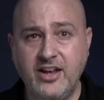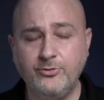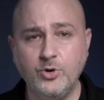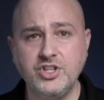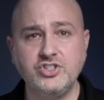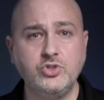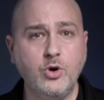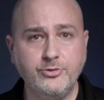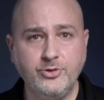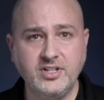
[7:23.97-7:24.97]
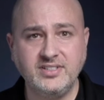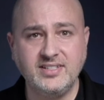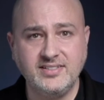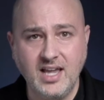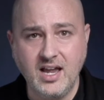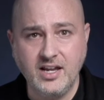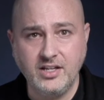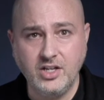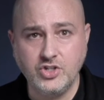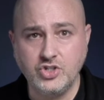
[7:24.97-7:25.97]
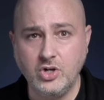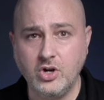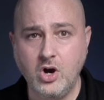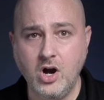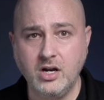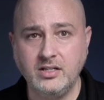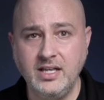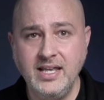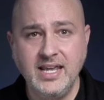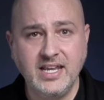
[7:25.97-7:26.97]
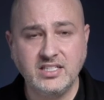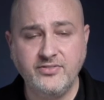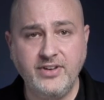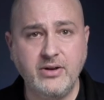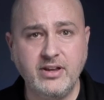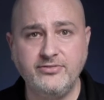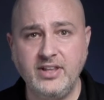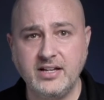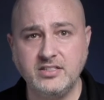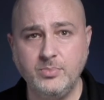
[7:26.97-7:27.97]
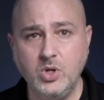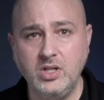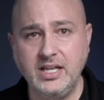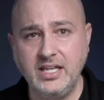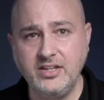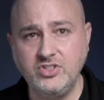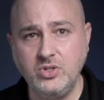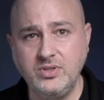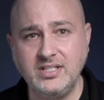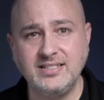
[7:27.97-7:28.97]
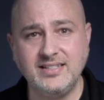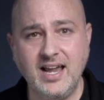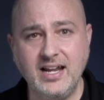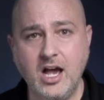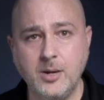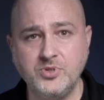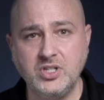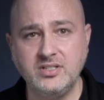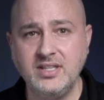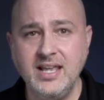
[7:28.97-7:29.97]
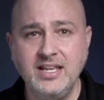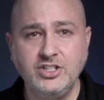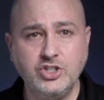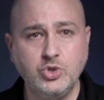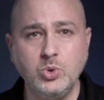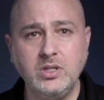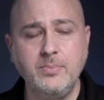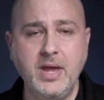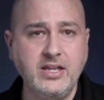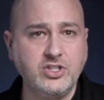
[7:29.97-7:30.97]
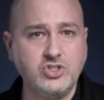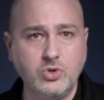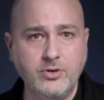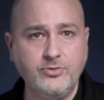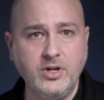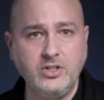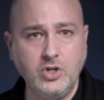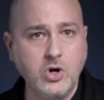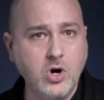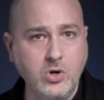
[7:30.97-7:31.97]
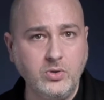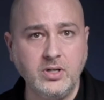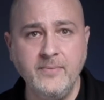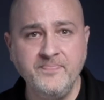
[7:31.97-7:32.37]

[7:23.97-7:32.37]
And for the storefront design, SureCart is very flexible and gives you the design options to truly make the storefront your own.